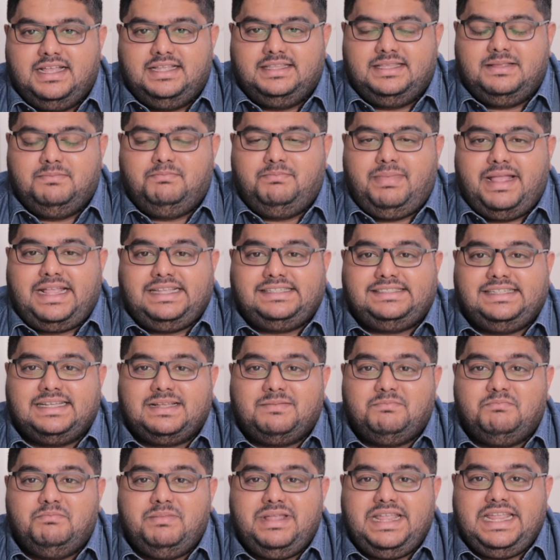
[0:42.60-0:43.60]
The
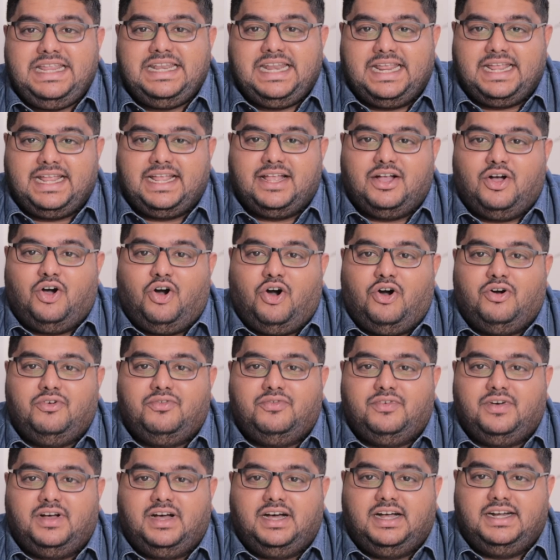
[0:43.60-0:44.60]
basic meaning
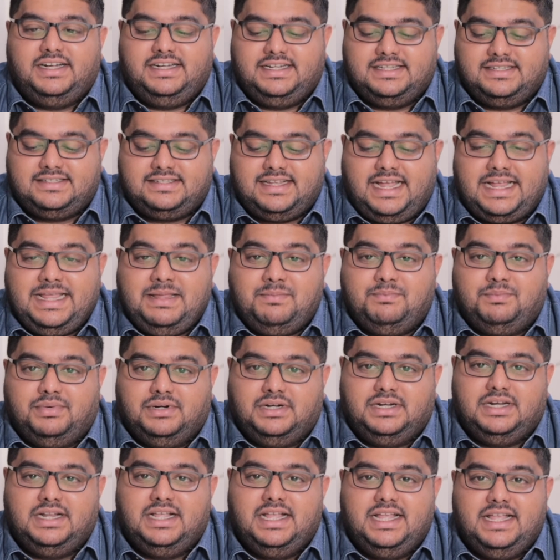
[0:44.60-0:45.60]
of a
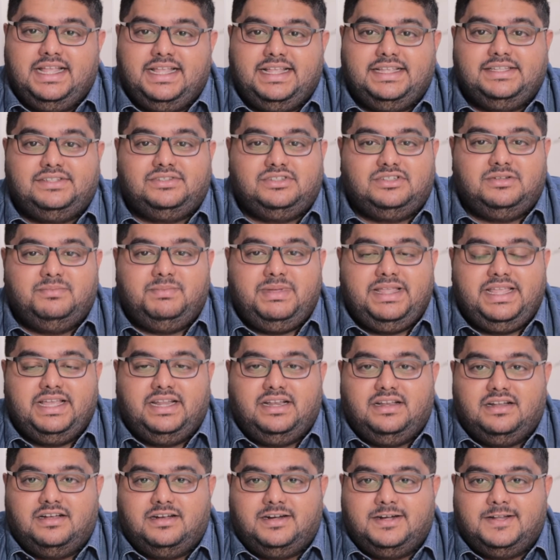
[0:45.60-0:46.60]
disciple is to be
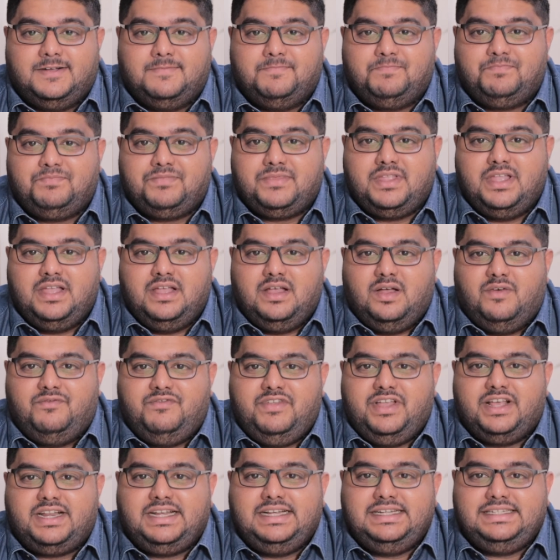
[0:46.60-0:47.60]
a learner.
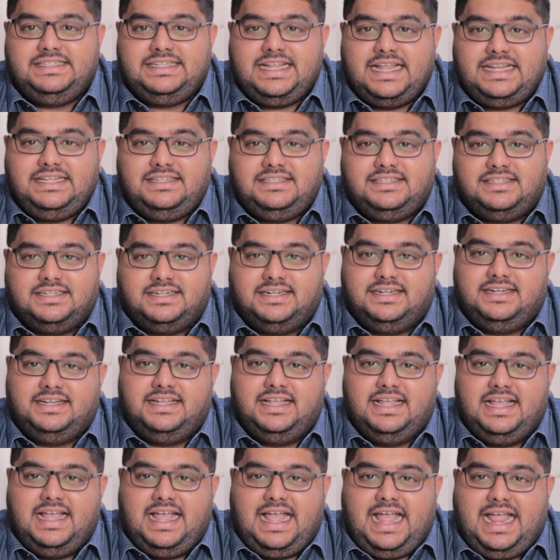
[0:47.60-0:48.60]
We are intended,
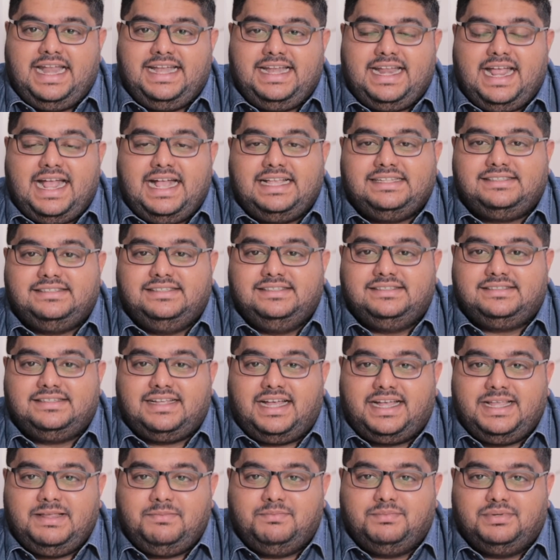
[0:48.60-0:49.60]
and as
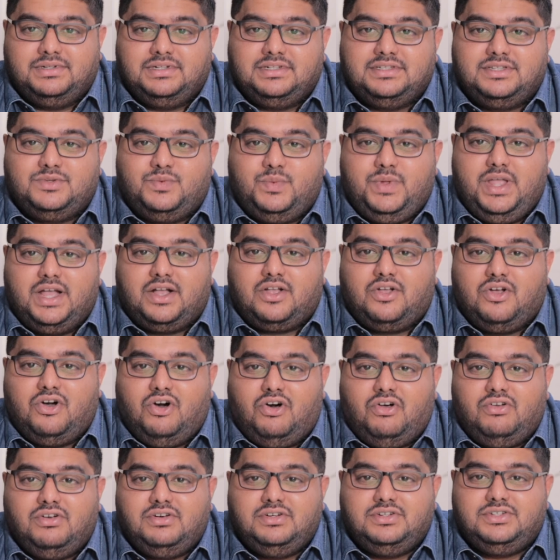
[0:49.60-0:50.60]
disciples, we are
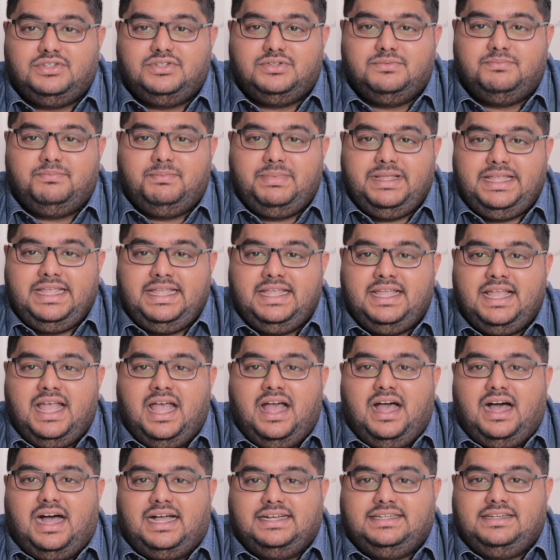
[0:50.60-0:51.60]
called to be
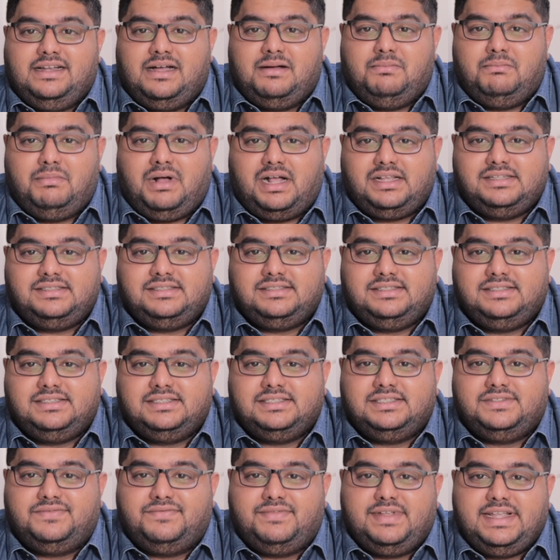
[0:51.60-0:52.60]
at our
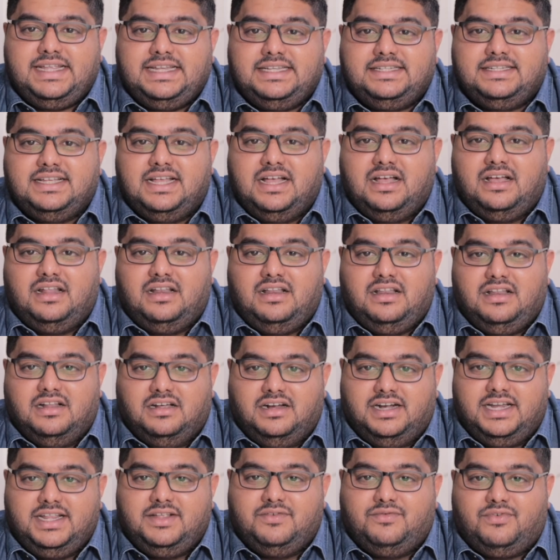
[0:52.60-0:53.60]
Master's feet
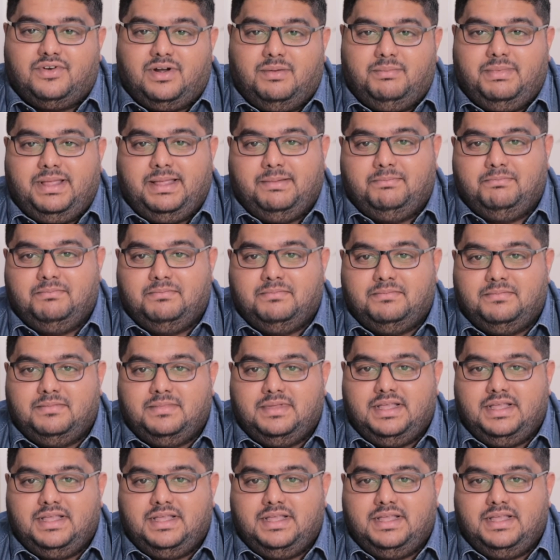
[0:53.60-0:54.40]
learning from Him.